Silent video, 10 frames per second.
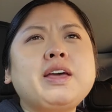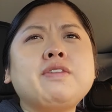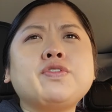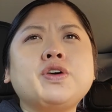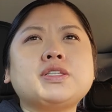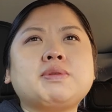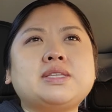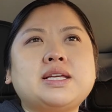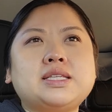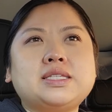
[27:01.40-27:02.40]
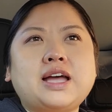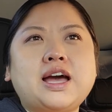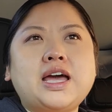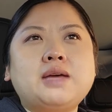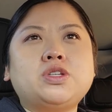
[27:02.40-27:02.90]
and of course, I'm going to take this
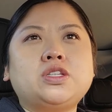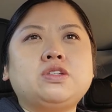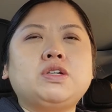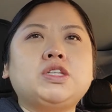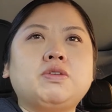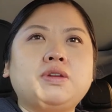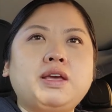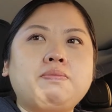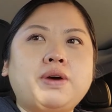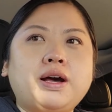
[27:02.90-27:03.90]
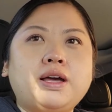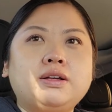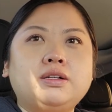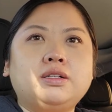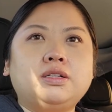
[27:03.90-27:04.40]
time to do a donate
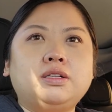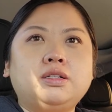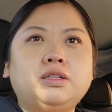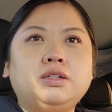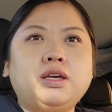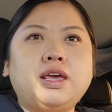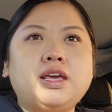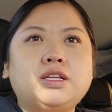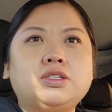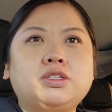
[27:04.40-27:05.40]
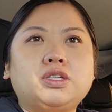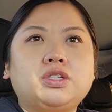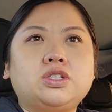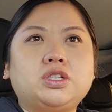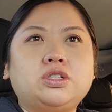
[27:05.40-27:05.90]
pile and to
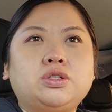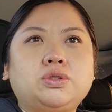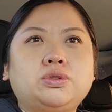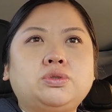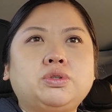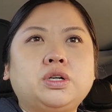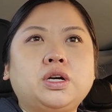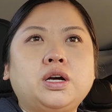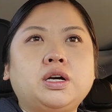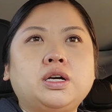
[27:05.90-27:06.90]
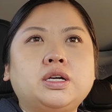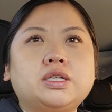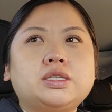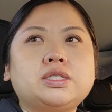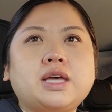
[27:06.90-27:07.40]
do a uh,
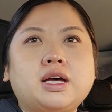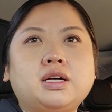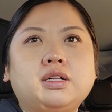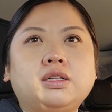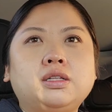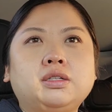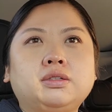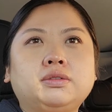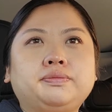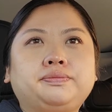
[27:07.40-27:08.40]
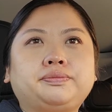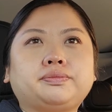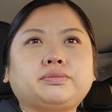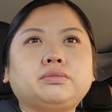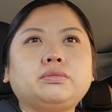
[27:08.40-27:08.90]
sell
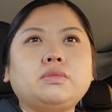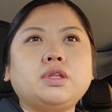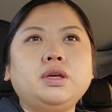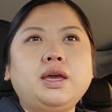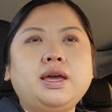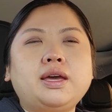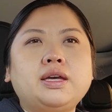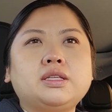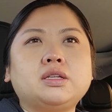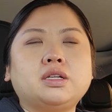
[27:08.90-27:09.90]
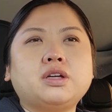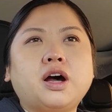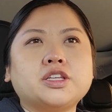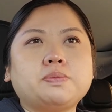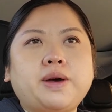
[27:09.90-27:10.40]
and a
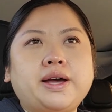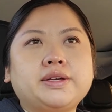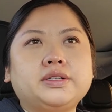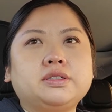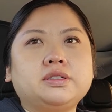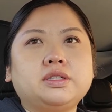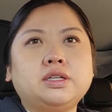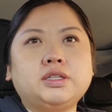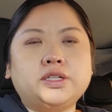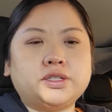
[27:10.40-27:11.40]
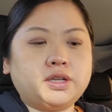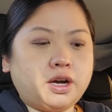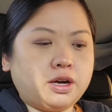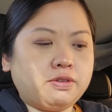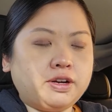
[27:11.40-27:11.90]
toss pile. And there's a
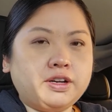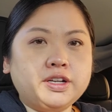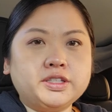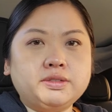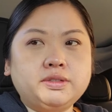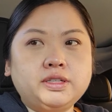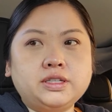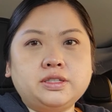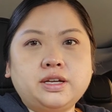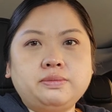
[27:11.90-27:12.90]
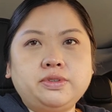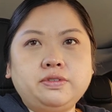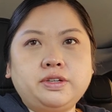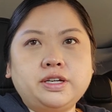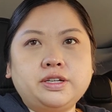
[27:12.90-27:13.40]
car right next to me that's not
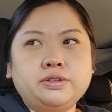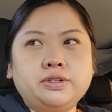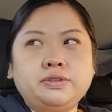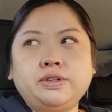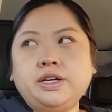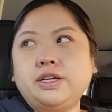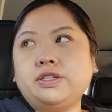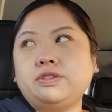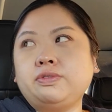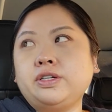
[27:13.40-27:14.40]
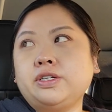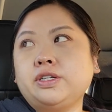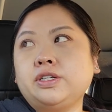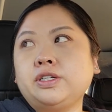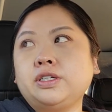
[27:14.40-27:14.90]
moving. I don't know why. It's
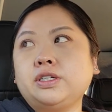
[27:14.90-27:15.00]
weird.